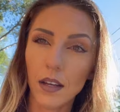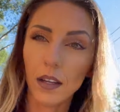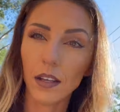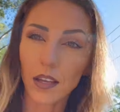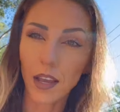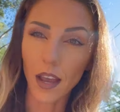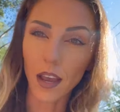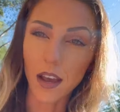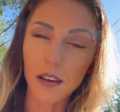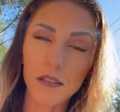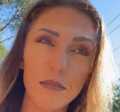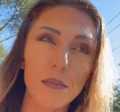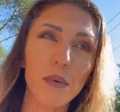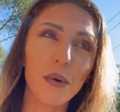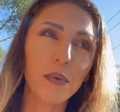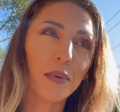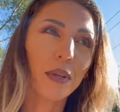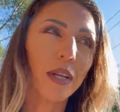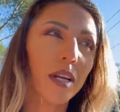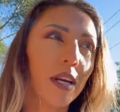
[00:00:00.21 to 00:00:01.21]
Okay, I have a
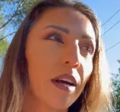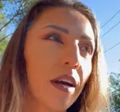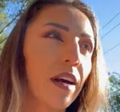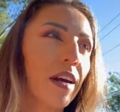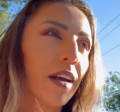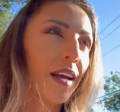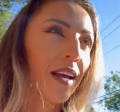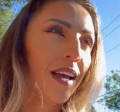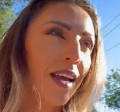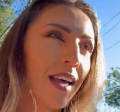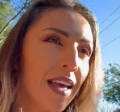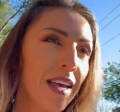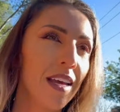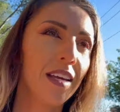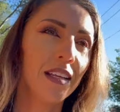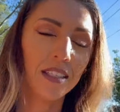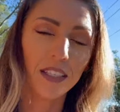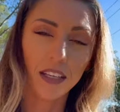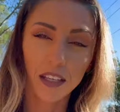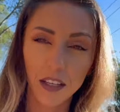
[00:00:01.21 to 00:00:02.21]
moment here.
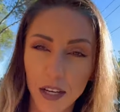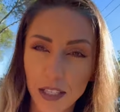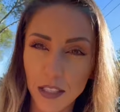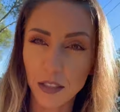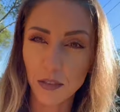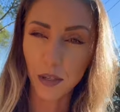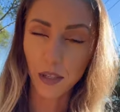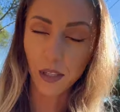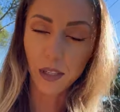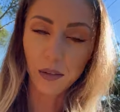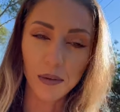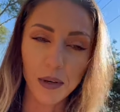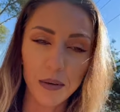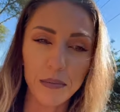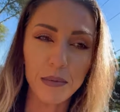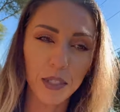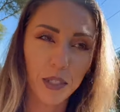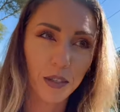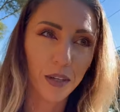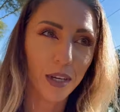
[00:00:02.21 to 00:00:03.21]
Tell you guys quickly what I'm
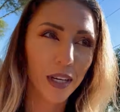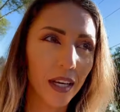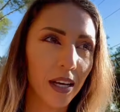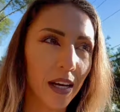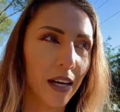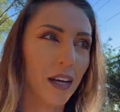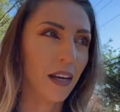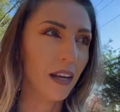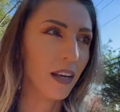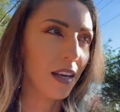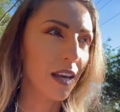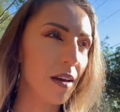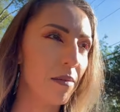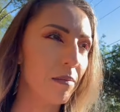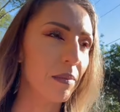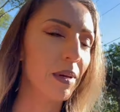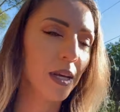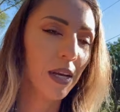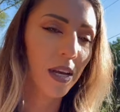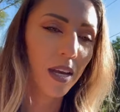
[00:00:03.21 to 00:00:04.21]
doing. I
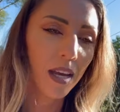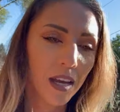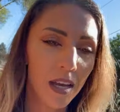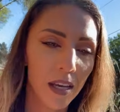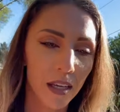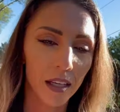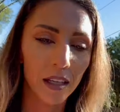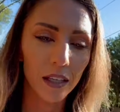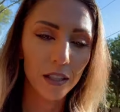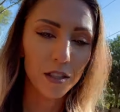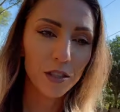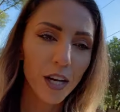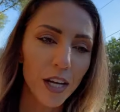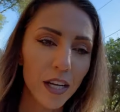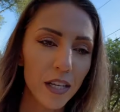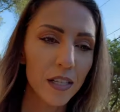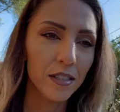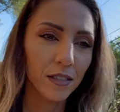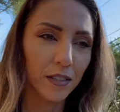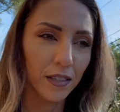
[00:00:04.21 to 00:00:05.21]
am gonna try
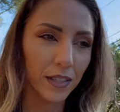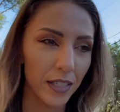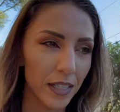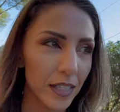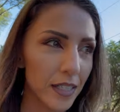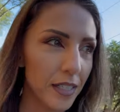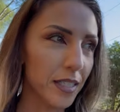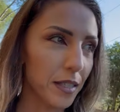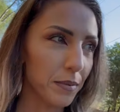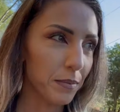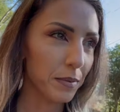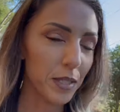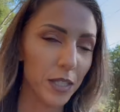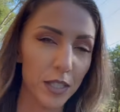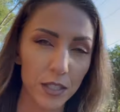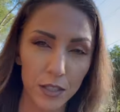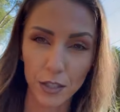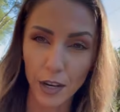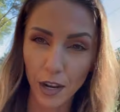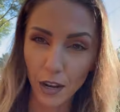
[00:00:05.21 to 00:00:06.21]
to do the Dipsea
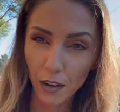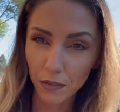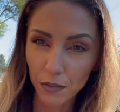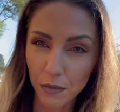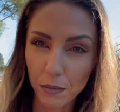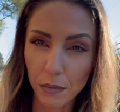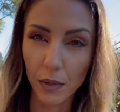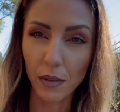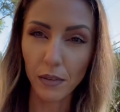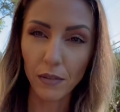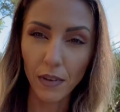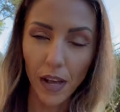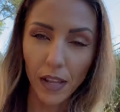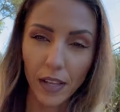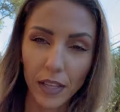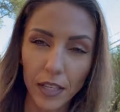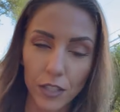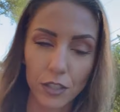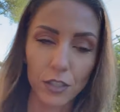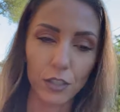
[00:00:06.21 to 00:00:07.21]
Trail from Mill
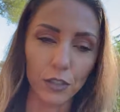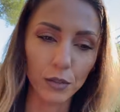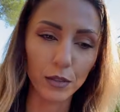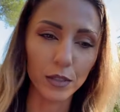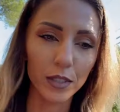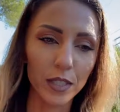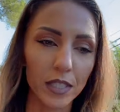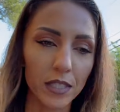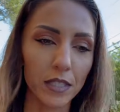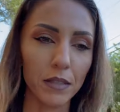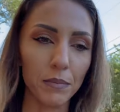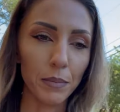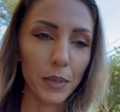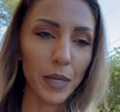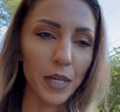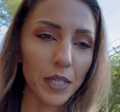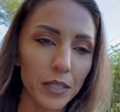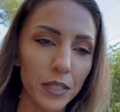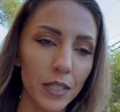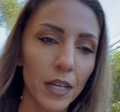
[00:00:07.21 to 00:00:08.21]
Valley to Stinson
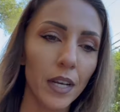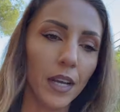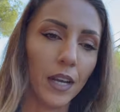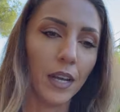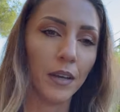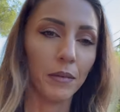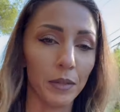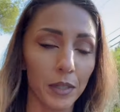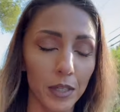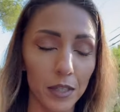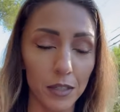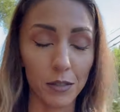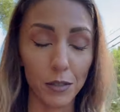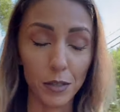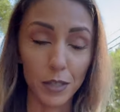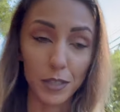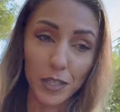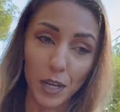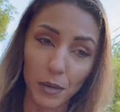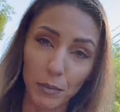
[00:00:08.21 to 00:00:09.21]
Beach. I'm gonna do
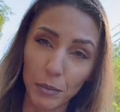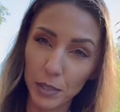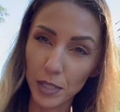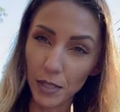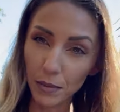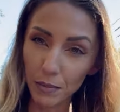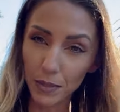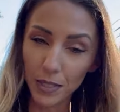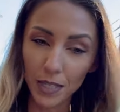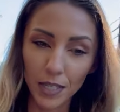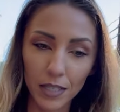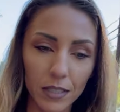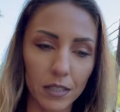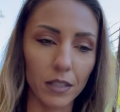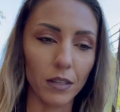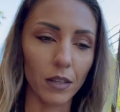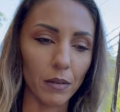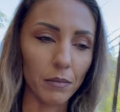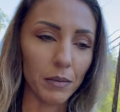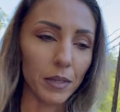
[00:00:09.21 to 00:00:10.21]
the double Dipsea,
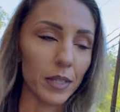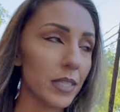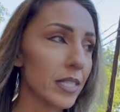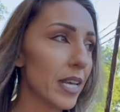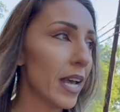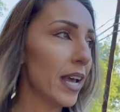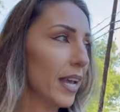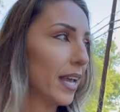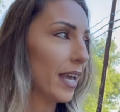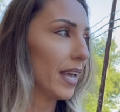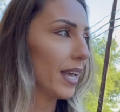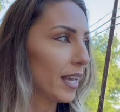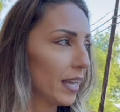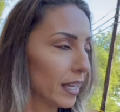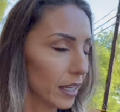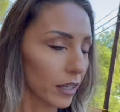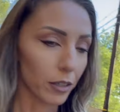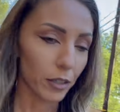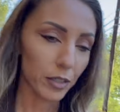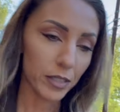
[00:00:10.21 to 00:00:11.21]
so that means
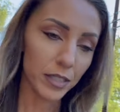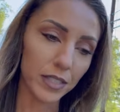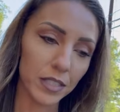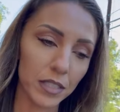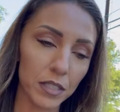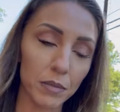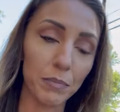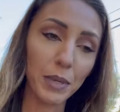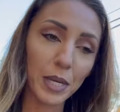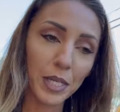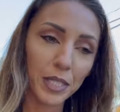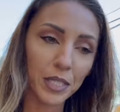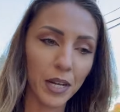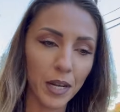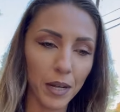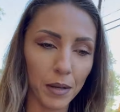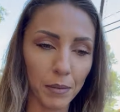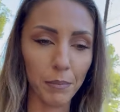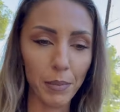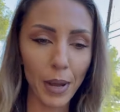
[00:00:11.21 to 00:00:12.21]
go to Stinson Beach
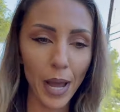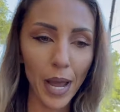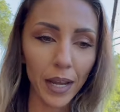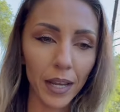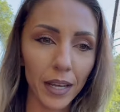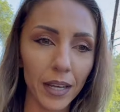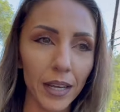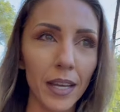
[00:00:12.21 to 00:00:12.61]
and back.